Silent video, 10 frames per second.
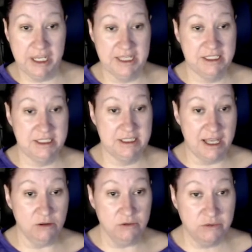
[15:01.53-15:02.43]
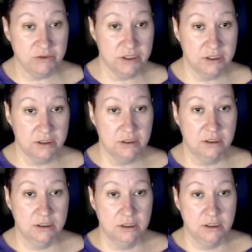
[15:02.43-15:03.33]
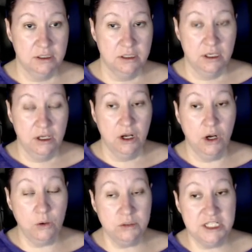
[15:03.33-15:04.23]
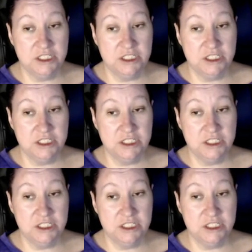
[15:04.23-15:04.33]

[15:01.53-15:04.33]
itself, only